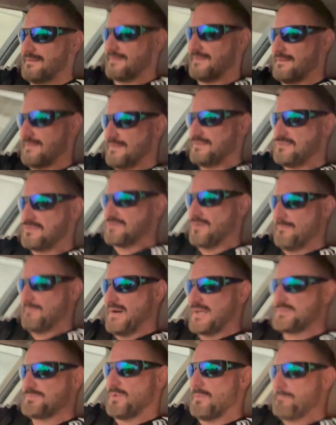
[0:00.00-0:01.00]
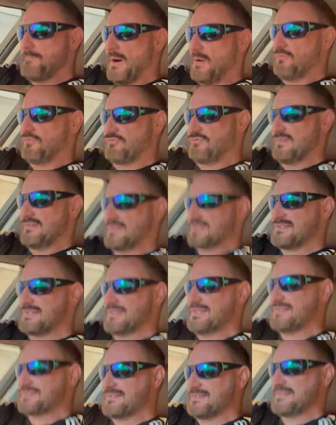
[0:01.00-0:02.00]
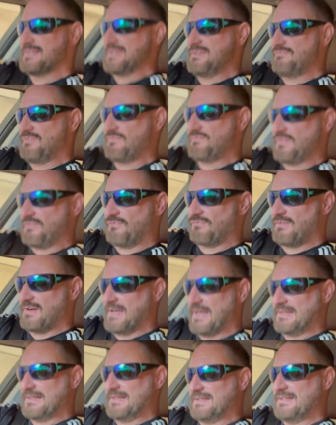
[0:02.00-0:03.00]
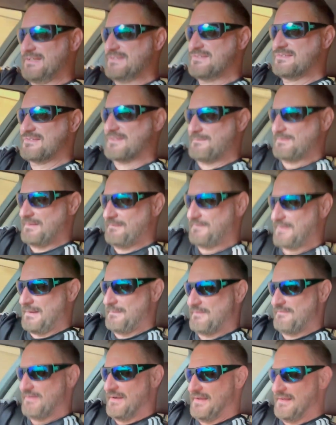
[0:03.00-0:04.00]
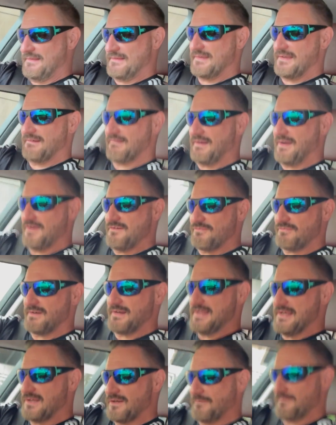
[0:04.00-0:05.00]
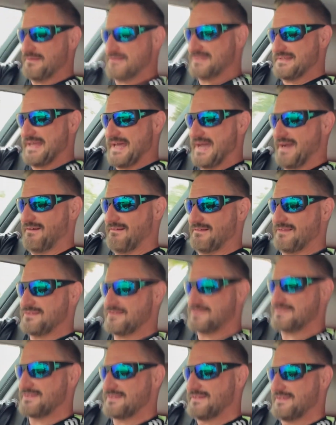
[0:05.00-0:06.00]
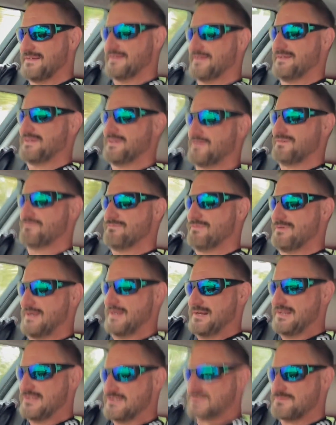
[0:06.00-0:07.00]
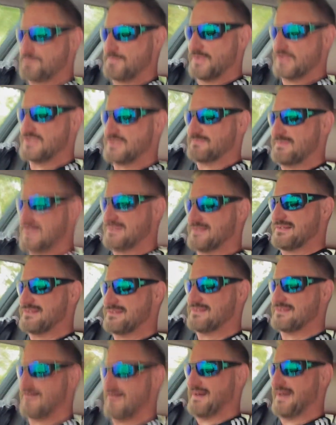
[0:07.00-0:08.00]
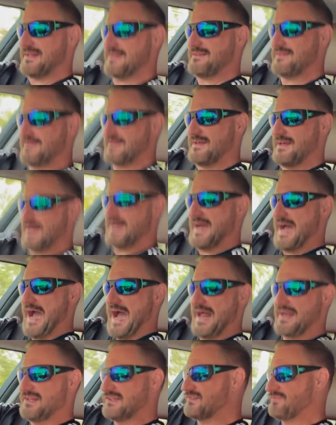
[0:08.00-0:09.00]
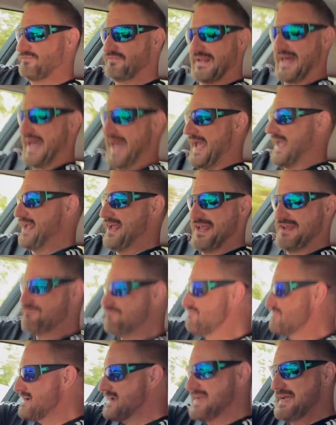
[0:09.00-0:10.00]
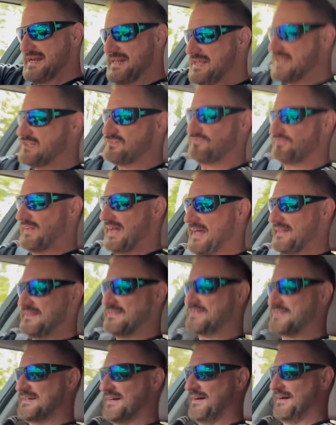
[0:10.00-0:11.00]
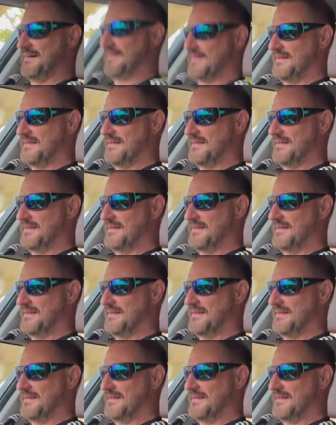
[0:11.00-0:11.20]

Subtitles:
This has got much more bolster in the seats than the E53 had, at least. I mean, I'm coming around here at over 80 kilometers an hour, and it's really just pushing me to the side. And it's flat. It really is flat, this car.